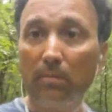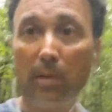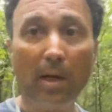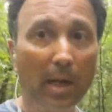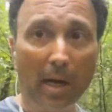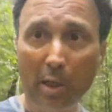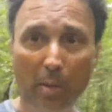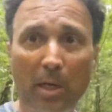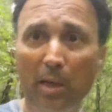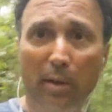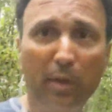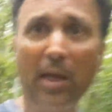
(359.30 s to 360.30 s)
Right? I know
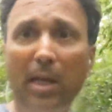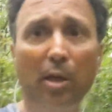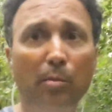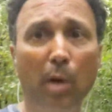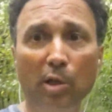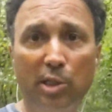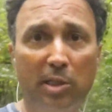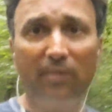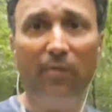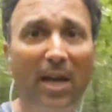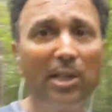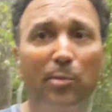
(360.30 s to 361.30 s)
what you're thinking. Most
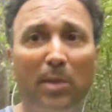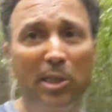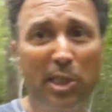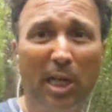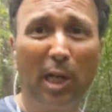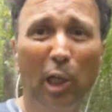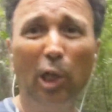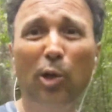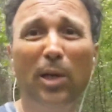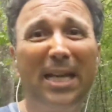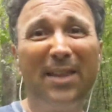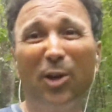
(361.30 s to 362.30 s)
investments
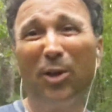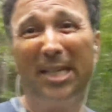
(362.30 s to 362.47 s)
include either